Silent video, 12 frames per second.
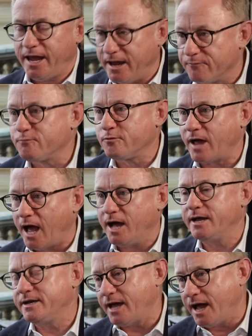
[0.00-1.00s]
if
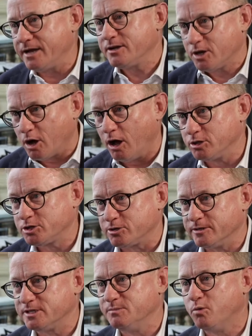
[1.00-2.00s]
art, art and
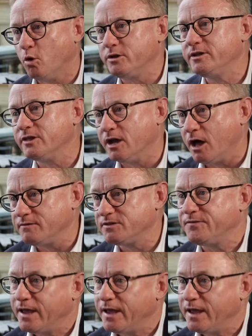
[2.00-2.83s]
culture is important in the lives of